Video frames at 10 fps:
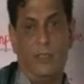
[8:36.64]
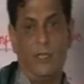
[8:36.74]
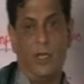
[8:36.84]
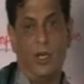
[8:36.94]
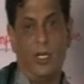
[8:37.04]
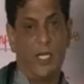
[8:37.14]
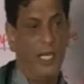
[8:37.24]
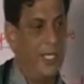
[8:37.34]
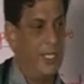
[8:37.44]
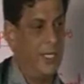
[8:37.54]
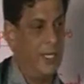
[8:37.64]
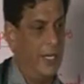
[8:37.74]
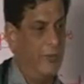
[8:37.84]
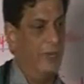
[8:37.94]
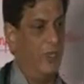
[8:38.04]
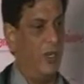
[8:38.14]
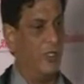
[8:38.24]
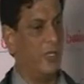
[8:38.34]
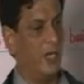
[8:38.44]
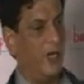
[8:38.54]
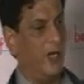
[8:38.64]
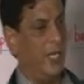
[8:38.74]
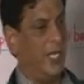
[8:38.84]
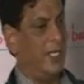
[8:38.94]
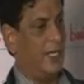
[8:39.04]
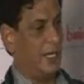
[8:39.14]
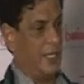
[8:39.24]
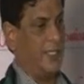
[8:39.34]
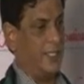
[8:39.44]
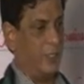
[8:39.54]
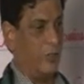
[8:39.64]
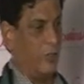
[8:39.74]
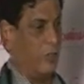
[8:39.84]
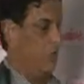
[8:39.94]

Dog leg left or dog leg right, the hole will